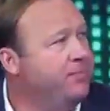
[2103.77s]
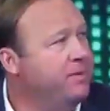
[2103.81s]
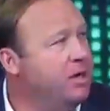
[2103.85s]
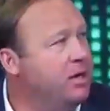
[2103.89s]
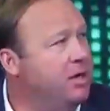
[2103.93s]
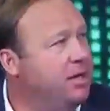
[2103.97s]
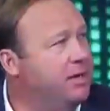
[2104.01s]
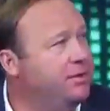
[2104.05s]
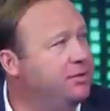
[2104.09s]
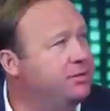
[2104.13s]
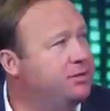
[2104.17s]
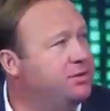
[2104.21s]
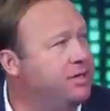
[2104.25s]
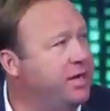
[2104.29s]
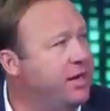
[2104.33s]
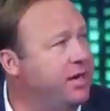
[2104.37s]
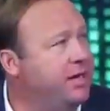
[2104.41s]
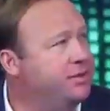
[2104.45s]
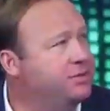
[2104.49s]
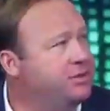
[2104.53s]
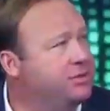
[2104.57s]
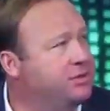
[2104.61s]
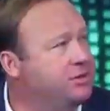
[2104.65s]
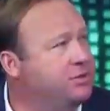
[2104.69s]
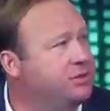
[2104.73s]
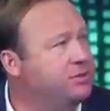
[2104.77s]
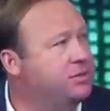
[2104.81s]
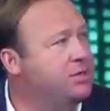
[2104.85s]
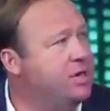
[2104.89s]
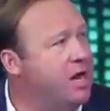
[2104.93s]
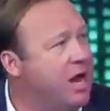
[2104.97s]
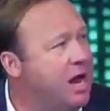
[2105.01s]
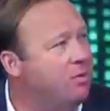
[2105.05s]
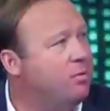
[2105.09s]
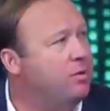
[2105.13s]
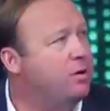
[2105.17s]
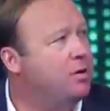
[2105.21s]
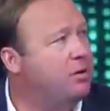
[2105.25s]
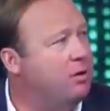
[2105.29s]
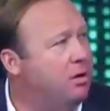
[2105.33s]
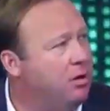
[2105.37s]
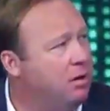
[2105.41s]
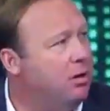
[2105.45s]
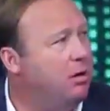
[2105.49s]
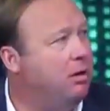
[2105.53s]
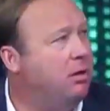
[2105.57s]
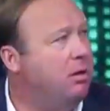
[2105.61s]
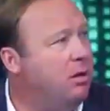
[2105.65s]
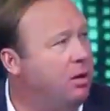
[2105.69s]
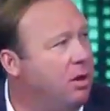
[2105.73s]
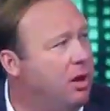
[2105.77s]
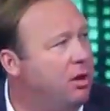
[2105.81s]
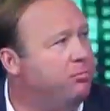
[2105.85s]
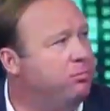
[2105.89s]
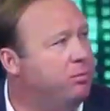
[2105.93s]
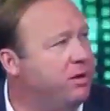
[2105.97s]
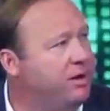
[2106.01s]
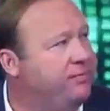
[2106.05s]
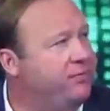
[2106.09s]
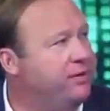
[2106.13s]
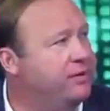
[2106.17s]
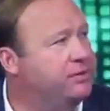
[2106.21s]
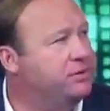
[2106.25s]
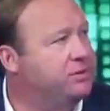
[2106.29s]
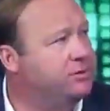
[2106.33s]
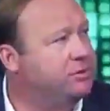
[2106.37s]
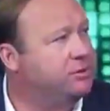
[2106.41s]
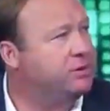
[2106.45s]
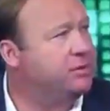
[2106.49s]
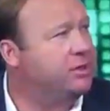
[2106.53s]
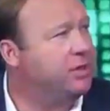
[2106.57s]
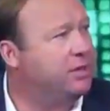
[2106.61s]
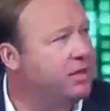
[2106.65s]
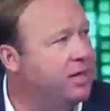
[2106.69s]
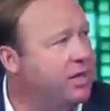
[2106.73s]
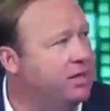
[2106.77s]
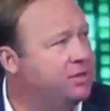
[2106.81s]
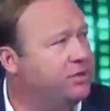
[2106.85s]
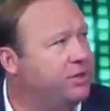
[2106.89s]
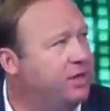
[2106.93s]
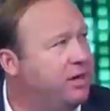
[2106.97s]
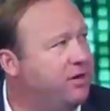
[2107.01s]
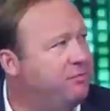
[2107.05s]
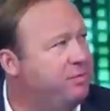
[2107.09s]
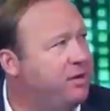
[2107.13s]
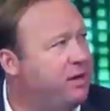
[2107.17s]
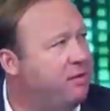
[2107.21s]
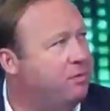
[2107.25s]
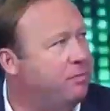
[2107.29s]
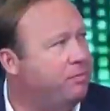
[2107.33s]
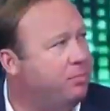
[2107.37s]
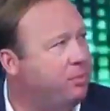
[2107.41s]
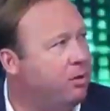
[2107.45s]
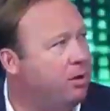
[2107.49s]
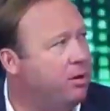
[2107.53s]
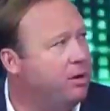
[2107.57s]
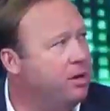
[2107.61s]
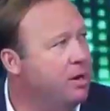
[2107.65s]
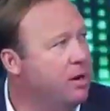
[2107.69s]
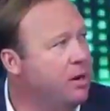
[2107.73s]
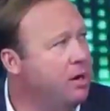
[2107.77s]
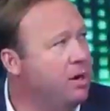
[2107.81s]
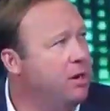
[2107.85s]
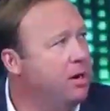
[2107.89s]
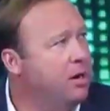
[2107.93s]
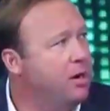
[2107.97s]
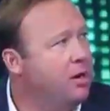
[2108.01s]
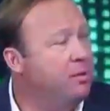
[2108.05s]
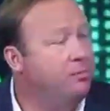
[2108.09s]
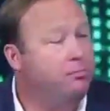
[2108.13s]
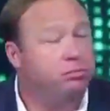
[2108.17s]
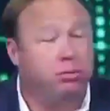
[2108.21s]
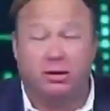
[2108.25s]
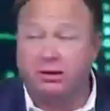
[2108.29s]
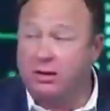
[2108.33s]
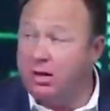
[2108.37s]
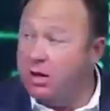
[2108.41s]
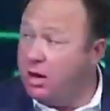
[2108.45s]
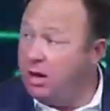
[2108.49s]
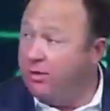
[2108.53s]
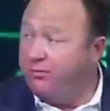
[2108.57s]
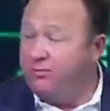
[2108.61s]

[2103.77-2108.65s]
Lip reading: Clinton says could not recall all briefings due to concussion, FBI report. Print that